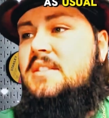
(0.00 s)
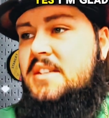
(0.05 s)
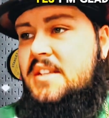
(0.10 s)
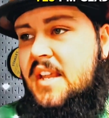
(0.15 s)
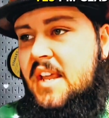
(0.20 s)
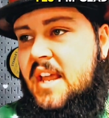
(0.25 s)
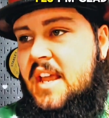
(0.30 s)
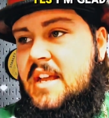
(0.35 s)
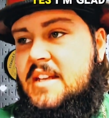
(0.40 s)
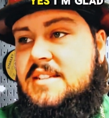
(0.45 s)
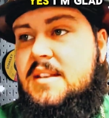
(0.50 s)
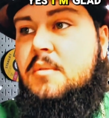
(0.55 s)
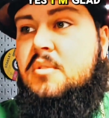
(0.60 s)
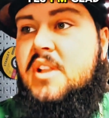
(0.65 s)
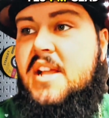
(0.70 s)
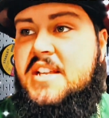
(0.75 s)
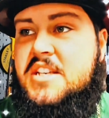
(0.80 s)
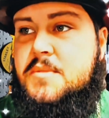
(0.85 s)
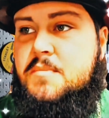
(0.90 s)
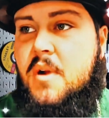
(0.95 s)
Yes, I'm
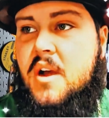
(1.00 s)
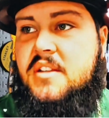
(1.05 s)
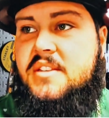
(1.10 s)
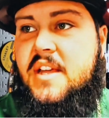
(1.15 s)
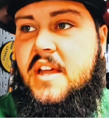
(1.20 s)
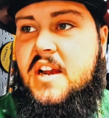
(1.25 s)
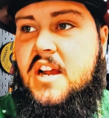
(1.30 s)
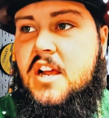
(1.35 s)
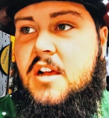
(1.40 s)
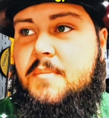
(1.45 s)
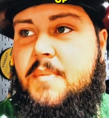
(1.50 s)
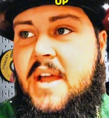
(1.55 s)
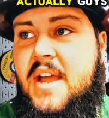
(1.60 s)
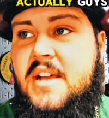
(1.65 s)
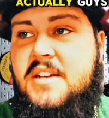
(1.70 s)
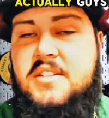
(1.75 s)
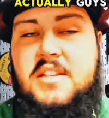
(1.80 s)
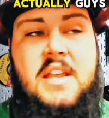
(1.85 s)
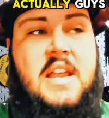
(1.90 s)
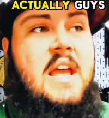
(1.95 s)
glad you brought that up,
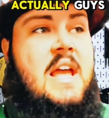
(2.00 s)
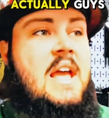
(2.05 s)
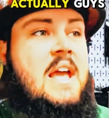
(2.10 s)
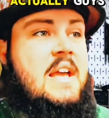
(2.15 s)
actually.